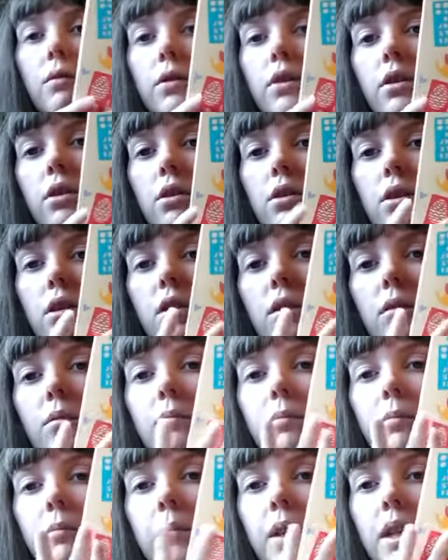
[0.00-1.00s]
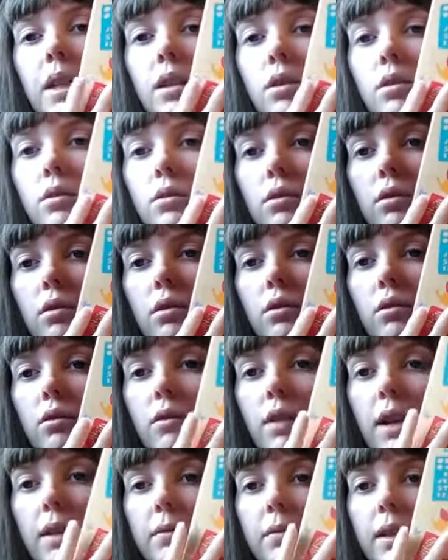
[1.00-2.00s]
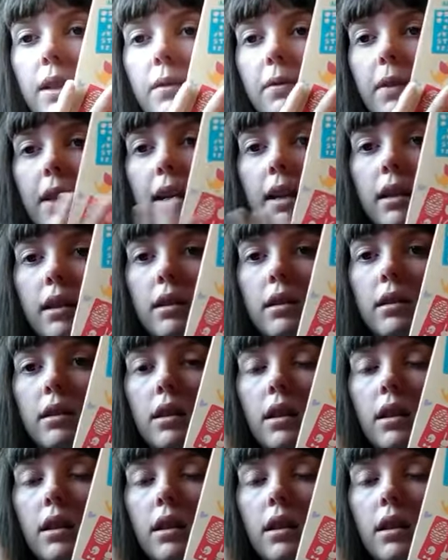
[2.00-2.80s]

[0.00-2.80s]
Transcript: for some Easter crafty things,